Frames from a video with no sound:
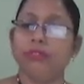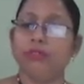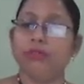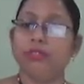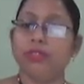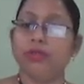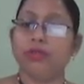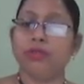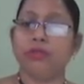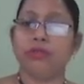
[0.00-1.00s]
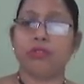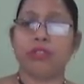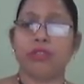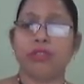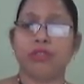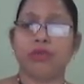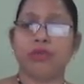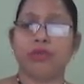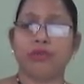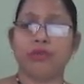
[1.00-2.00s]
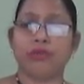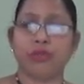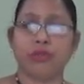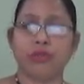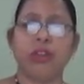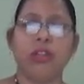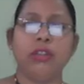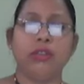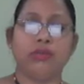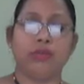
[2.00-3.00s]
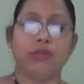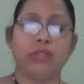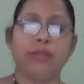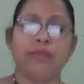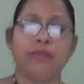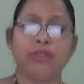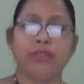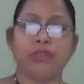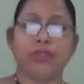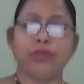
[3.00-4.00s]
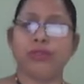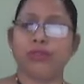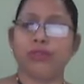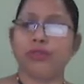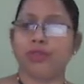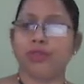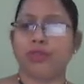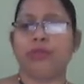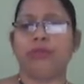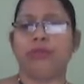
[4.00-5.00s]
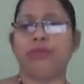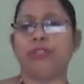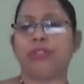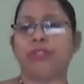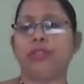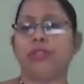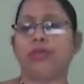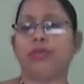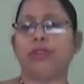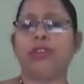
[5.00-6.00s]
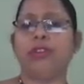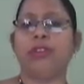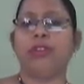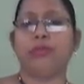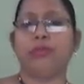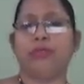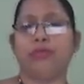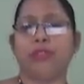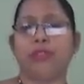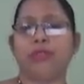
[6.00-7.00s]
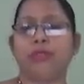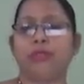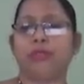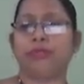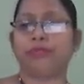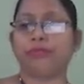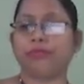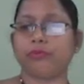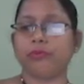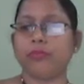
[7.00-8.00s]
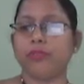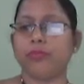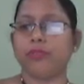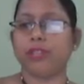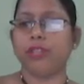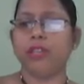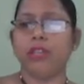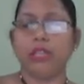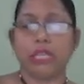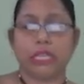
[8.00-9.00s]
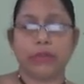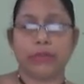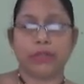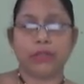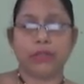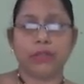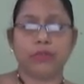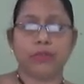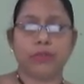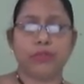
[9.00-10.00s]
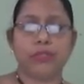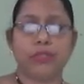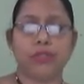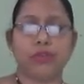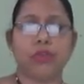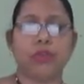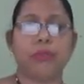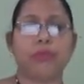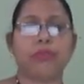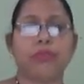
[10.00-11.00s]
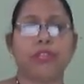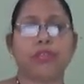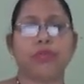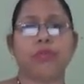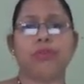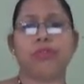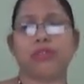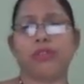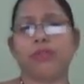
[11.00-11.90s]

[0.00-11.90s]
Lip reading: 2, 0, and 0, 0, 0, 3, 0, 0, 0, which is the required matrix for the given differentiation of node transformation.